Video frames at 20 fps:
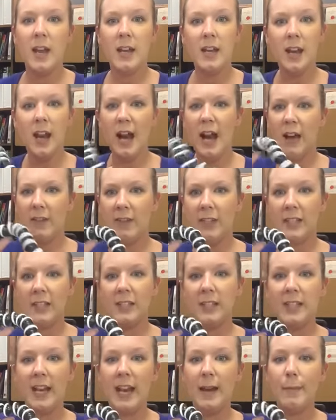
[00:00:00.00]
not have it
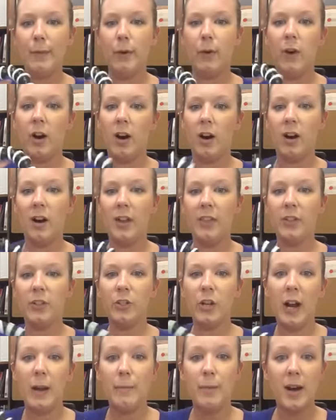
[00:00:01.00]
stable on the
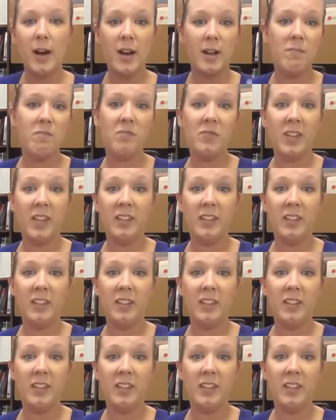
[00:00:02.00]
tripod,